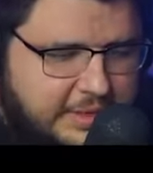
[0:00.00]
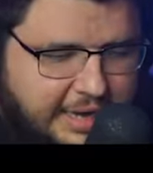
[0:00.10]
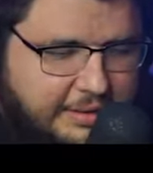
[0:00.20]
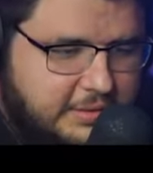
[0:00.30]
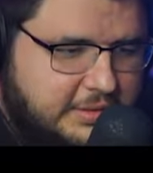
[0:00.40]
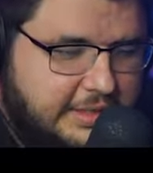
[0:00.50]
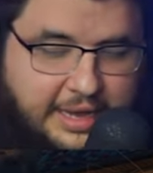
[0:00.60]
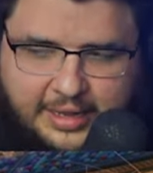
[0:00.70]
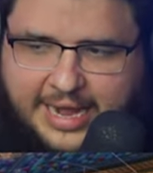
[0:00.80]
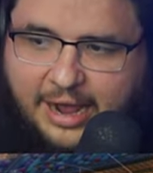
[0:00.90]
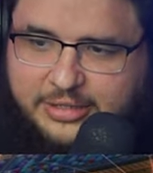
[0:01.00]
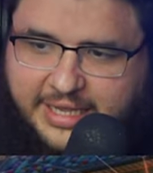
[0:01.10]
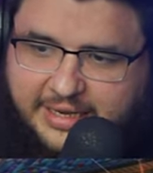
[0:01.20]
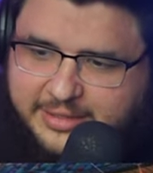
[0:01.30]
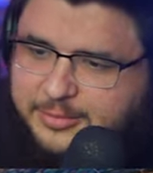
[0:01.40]
And it was like, now it's
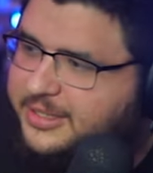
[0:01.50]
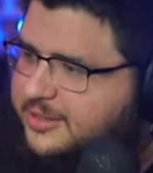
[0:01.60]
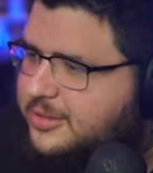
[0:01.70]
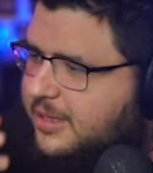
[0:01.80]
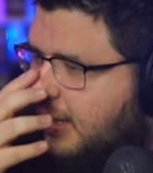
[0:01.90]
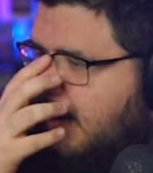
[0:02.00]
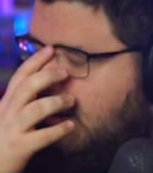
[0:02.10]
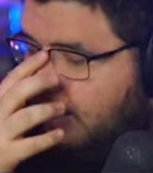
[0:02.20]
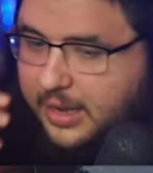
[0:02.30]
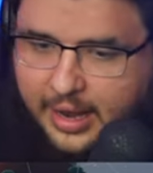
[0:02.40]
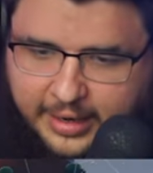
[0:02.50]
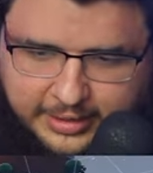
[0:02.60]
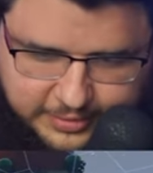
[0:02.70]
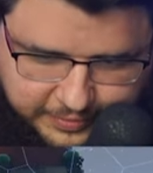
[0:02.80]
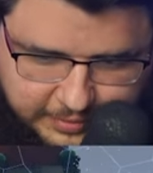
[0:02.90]
getting to me. So it's like, oh, yeah, I need
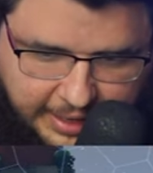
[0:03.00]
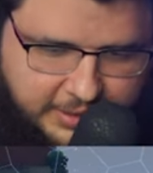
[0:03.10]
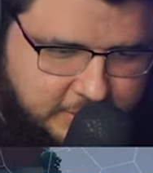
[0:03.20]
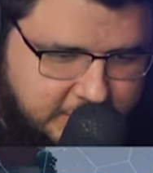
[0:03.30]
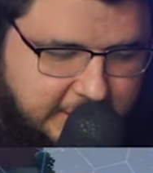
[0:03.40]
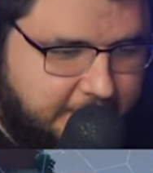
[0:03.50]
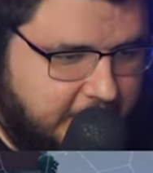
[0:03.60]
to I need to sleep.